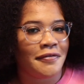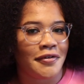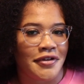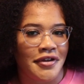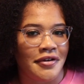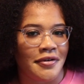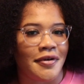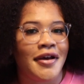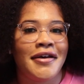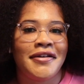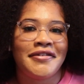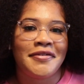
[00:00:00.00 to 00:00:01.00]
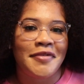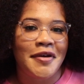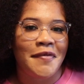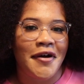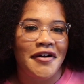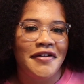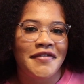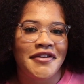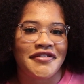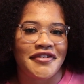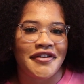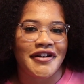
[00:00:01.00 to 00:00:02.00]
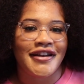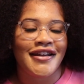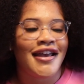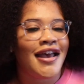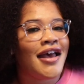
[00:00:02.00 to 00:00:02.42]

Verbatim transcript: for you to be a part of the journey.